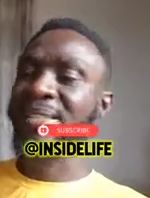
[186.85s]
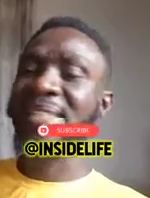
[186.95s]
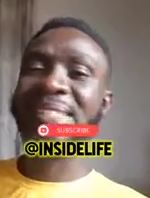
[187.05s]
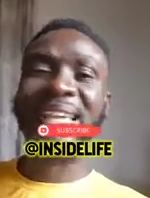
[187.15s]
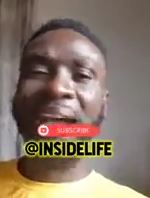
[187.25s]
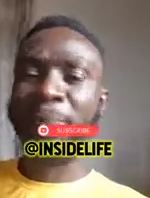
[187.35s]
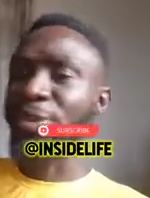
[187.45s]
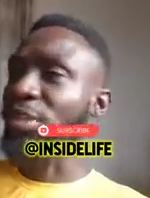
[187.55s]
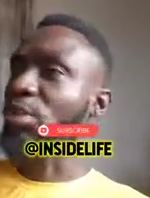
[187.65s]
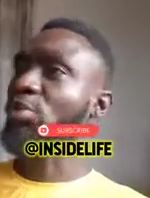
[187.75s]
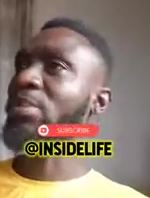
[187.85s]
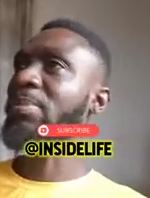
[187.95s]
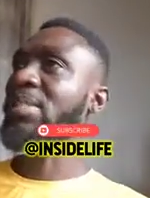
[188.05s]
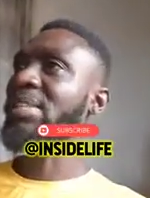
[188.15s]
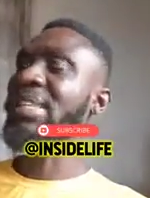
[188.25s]
Things they have for this country,
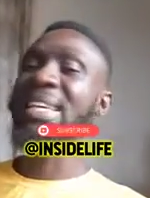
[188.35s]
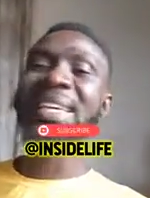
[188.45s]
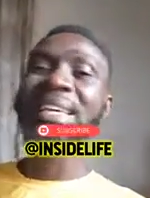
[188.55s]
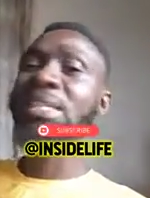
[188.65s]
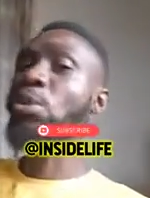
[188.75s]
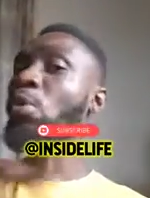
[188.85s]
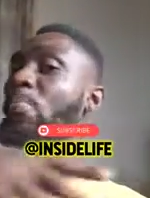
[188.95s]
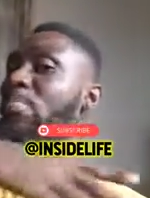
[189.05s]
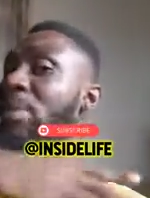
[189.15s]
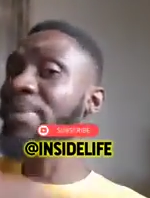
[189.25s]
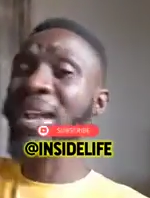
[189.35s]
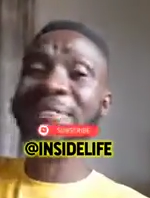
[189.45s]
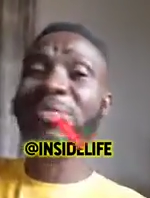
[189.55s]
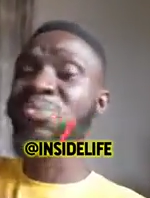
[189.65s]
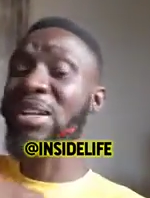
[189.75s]
we say is unbearable
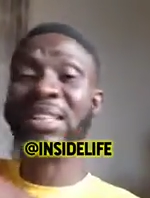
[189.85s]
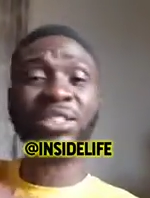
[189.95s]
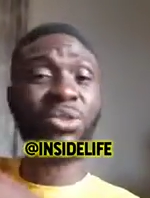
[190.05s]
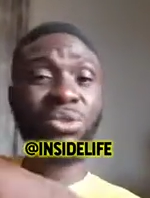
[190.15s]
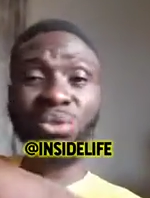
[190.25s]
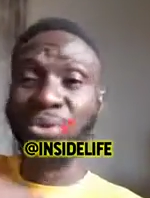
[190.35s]
everywhere that just